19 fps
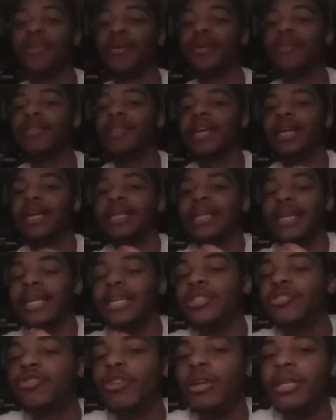
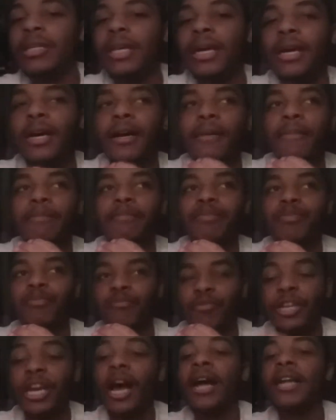
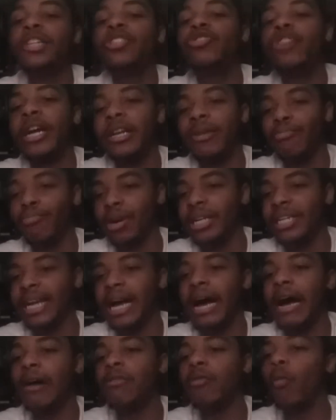Rihan is trying to break
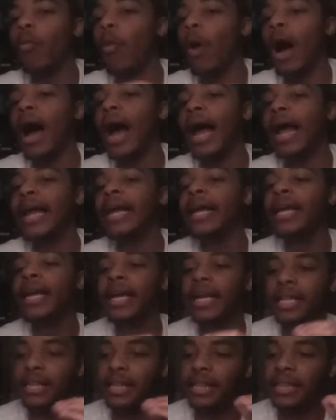down why
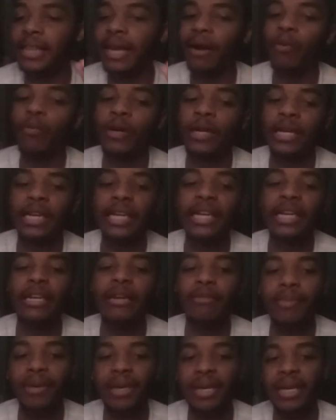there would
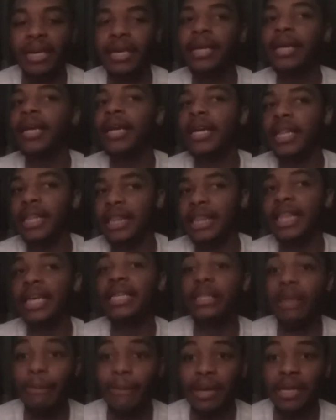need to be
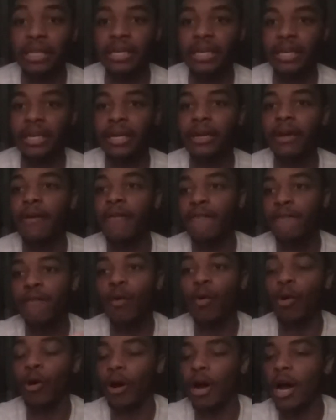this ability
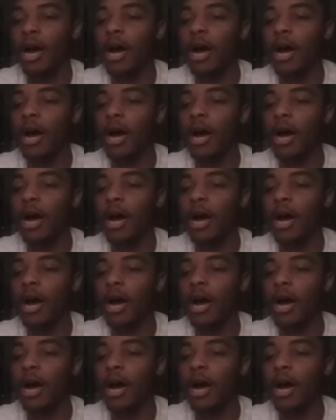for